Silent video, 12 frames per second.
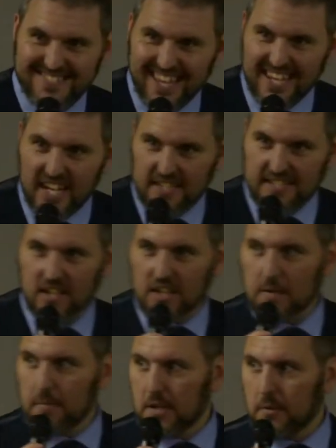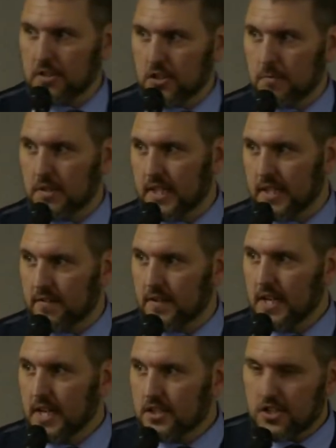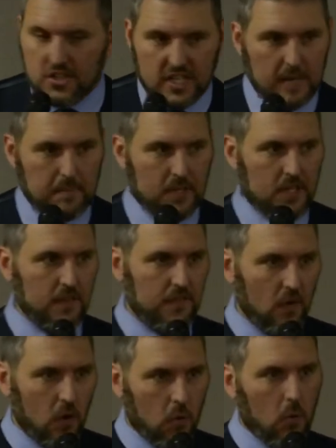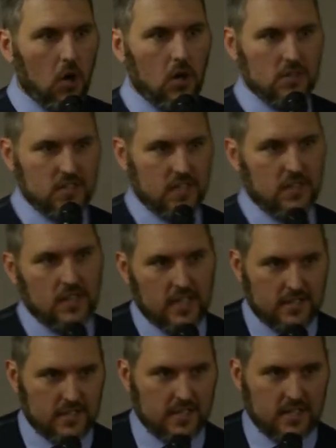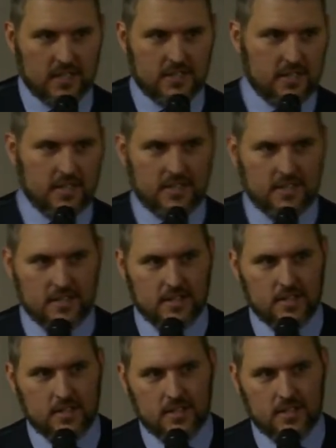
and not tell anybody what you believe. Just keep it in the four walls there, and that's and that's it.